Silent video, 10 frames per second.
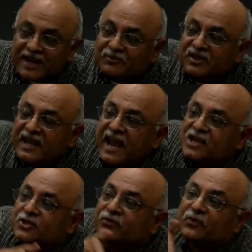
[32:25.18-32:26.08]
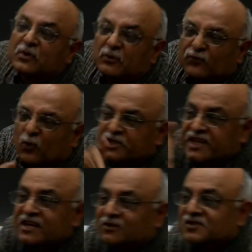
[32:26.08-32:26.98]
up to the age of
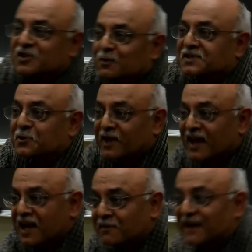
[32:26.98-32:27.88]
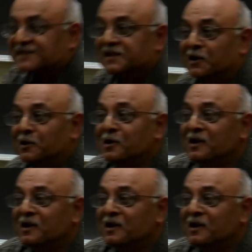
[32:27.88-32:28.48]
14 or so was okay in Mexico,